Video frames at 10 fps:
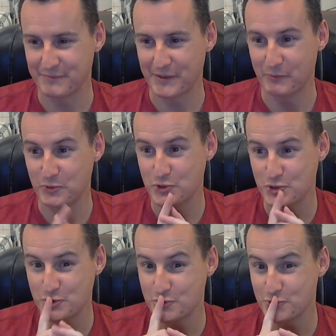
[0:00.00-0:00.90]
but
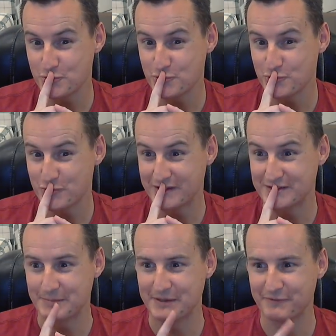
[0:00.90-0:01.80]
that's
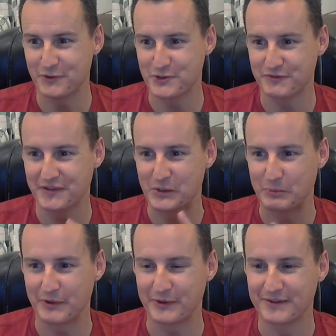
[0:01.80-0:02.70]
going to be in a future video,
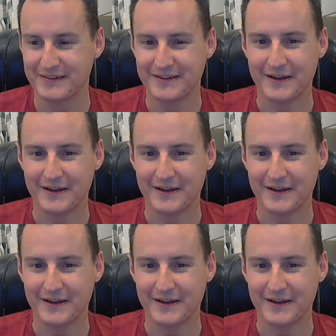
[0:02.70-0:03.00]
brother.